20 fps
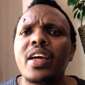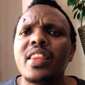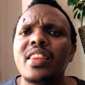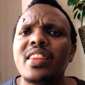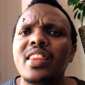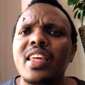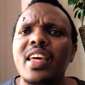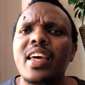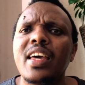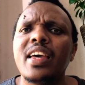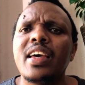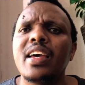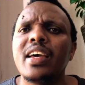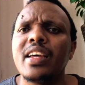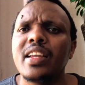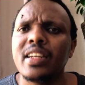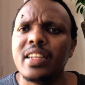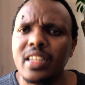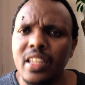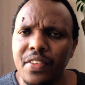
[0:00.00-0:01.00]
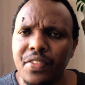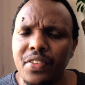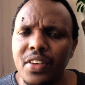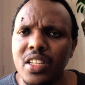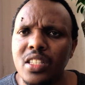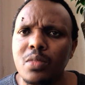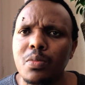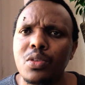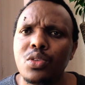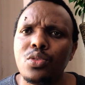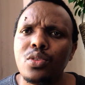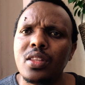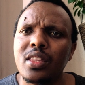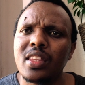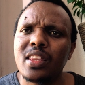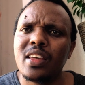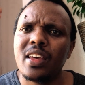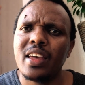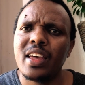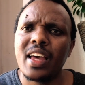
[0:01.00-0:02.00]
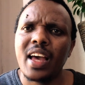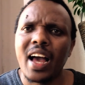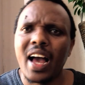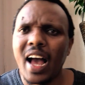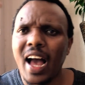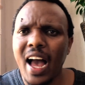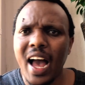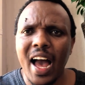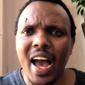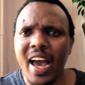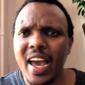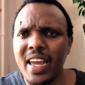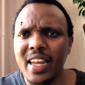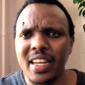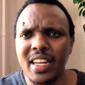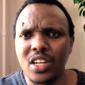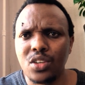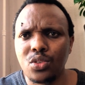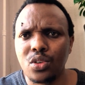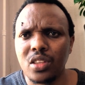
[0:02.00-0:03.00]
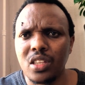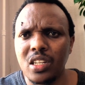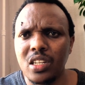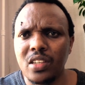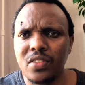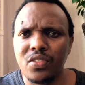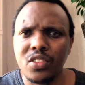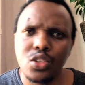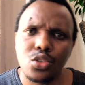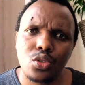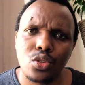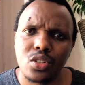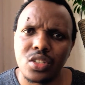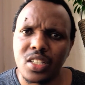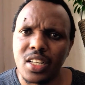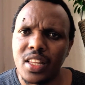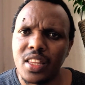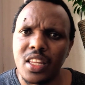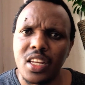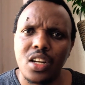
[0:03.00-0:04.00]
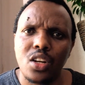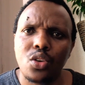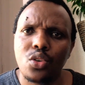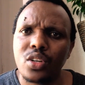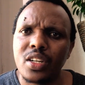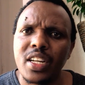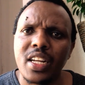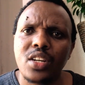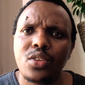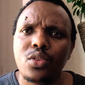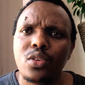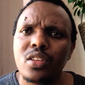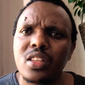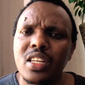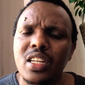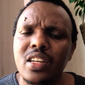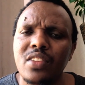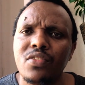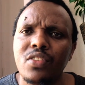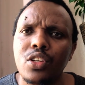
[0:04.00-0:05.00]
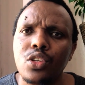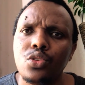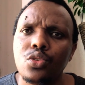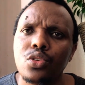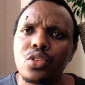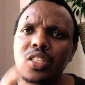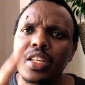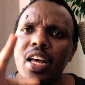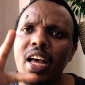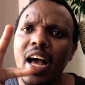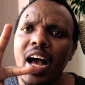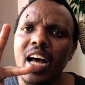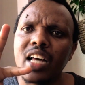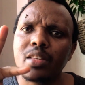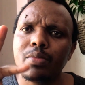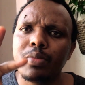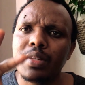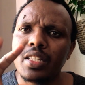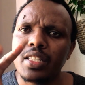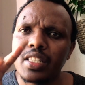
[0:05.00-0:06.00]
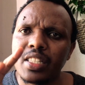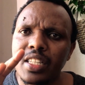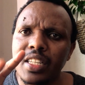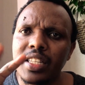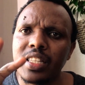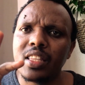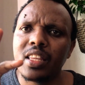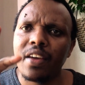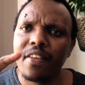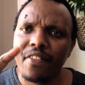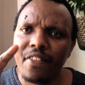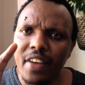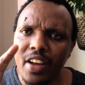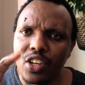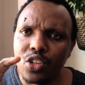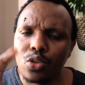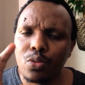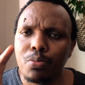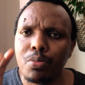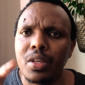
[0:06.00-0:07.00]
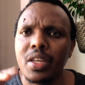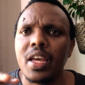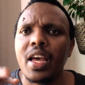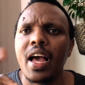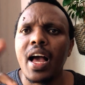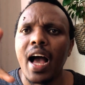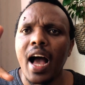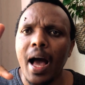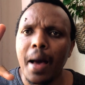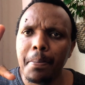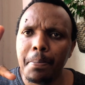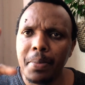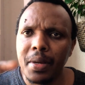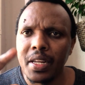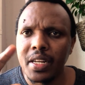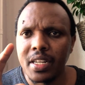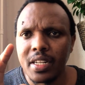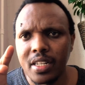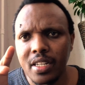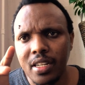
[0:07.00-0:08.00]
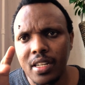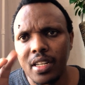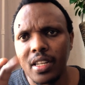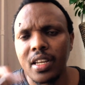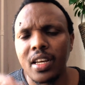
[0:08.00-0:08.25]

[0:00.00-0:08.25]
the difference between the high net worth individuals and the low net worth individuals has been seen the effect to be a bit